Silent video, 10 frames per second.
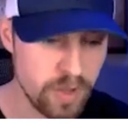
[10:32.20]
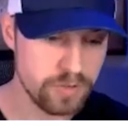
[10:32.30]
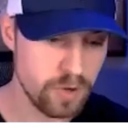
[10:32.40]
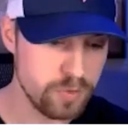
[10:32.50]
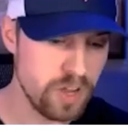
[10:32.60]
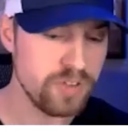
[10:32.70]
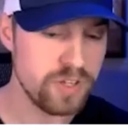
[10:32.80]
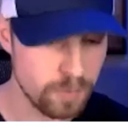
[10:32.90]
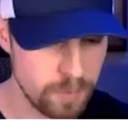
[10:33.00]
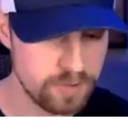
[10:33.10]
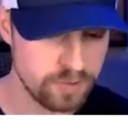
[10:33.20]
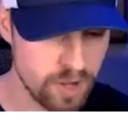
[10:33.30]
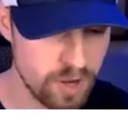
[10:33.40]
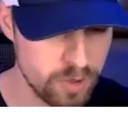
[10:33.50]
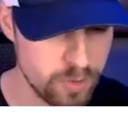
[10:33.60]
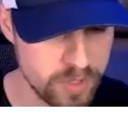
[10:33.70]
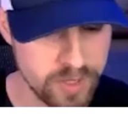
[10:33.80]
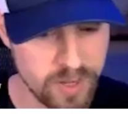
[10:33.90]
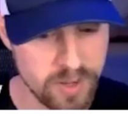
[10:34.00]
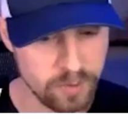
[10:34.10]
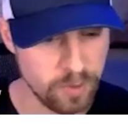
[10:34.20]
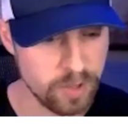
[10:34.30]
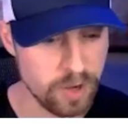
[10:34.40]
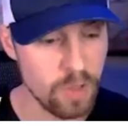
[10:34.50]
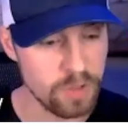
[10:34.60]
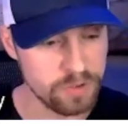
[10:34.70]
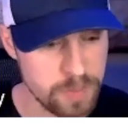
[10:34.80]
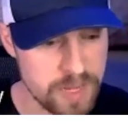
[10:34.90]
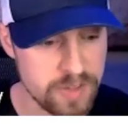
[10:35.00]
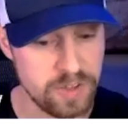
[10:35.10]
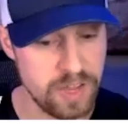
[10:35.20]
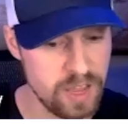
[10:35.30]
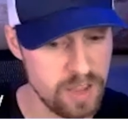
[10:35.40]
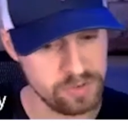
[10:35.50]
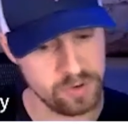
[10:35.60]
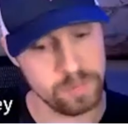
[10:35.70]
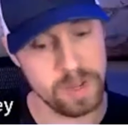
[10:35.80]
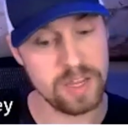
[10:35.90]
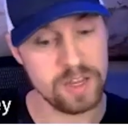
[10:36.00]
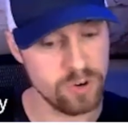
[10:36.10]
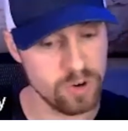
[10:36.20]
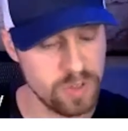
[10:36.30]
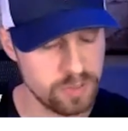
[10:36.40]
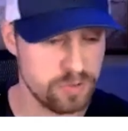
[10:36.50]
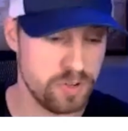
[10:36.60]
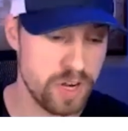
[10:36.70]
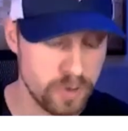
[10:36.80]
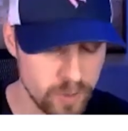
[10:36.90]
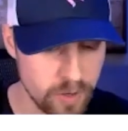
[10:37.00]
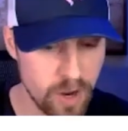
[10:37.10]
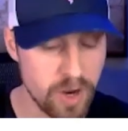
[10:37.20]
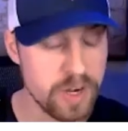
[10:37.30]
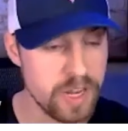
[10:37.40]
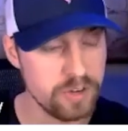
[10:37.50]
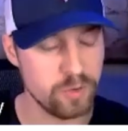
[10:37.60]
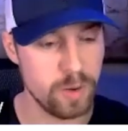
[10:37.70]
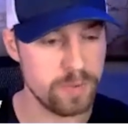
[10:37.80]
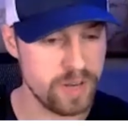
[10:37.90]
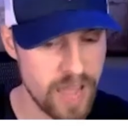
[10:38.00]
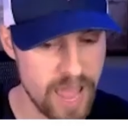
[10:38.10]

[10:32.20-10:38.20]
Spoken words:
So testing for business continuity, really all this means is you're making sure that there's uninterrupted